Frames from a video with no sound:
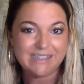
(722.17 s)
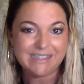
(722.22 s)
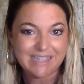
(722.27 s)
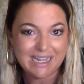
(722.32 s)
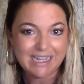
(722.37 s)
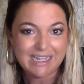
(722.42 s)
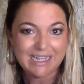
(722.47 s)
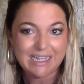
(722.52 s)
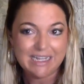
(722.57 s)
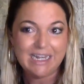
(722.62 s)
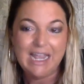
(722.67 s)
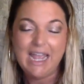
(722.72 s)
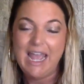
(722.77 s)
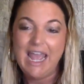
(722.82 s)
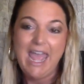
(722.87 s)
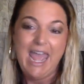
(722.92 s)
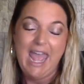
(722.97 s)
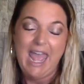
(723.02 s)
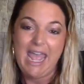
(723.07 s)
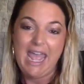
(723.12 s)
second,
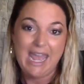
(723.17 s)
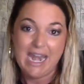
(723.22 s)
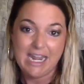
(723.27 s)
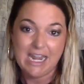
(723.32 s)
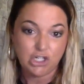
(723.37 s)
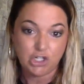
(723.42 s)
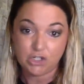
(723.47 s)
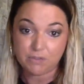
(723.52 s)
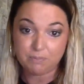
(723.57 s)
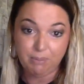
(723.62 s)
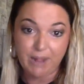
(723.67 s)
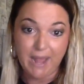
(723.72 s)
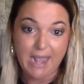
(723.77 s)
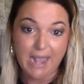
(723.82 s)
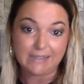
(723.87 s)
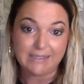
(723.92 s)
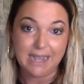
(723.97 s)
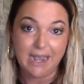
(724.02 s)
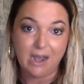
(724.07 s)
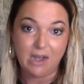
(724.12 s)
and it just
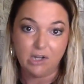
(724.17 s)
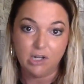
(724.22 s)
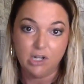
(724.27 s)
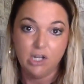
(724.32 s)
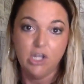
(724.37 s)
blacks out.